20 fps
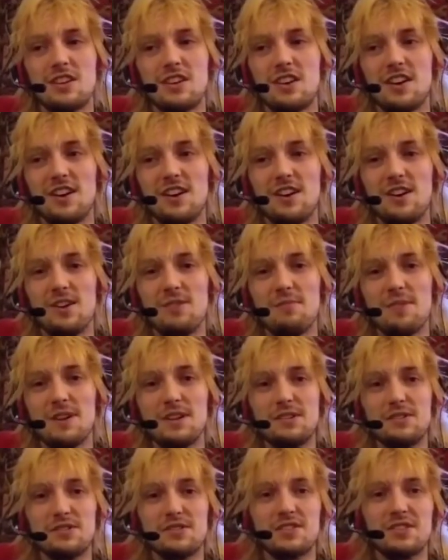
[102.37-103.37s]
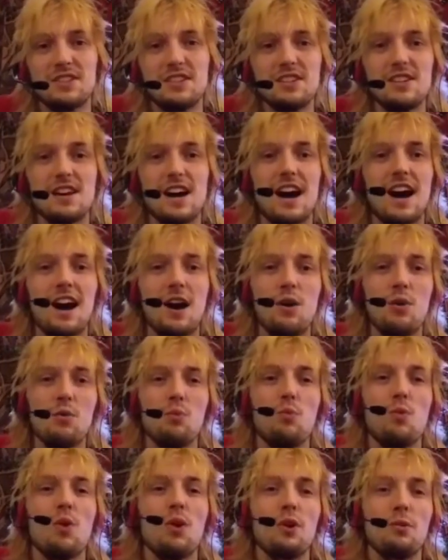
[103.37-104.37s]
and you'll see how
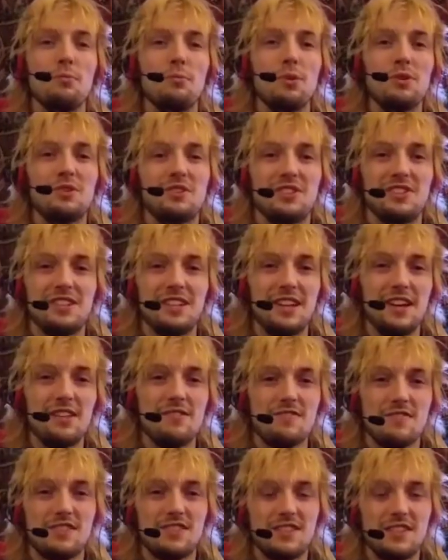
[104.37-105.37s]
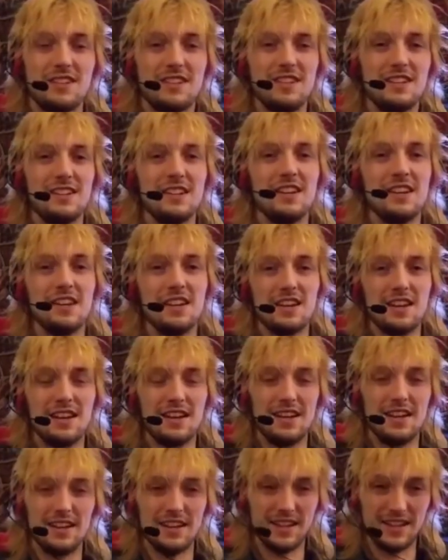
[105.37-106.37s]
one puts together a scene
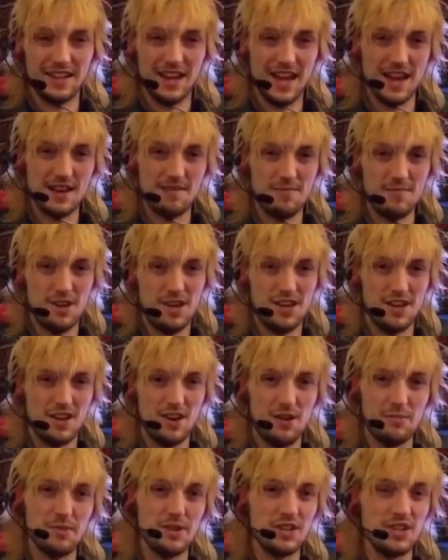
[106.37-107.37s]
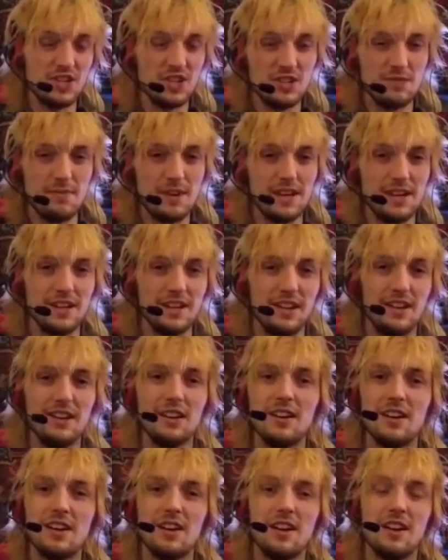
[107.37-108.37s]
in a game in RPGMaker.
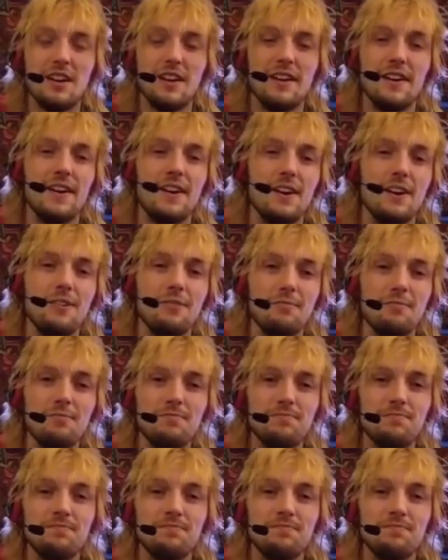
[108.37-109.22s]
And